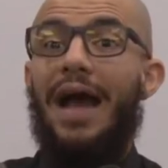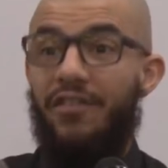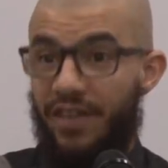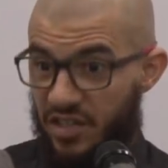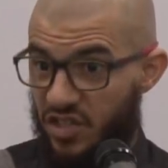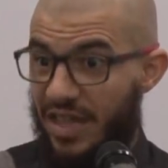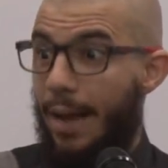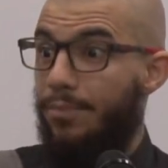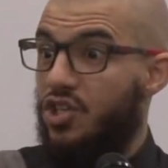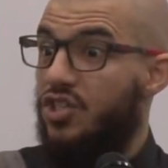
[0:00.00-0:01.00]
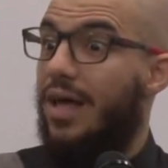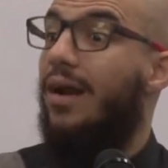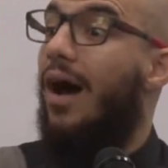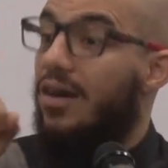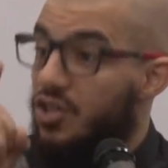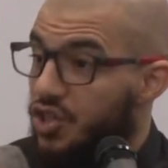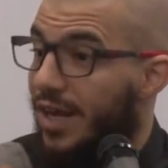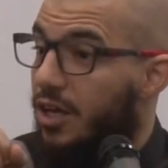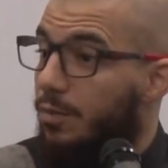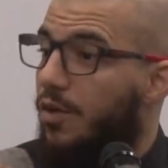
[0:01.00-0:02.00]
you have established that
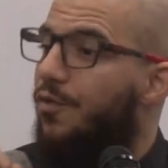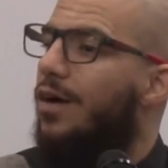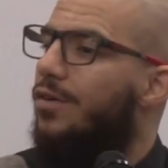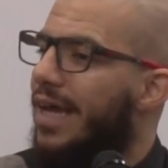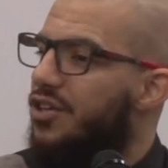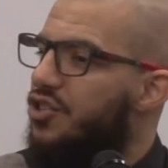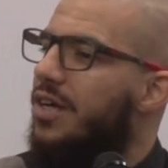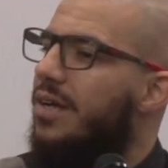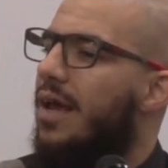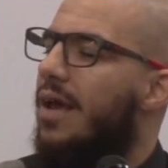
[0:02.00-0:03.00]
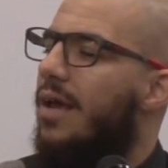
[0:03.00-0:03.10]
unshakable foundation,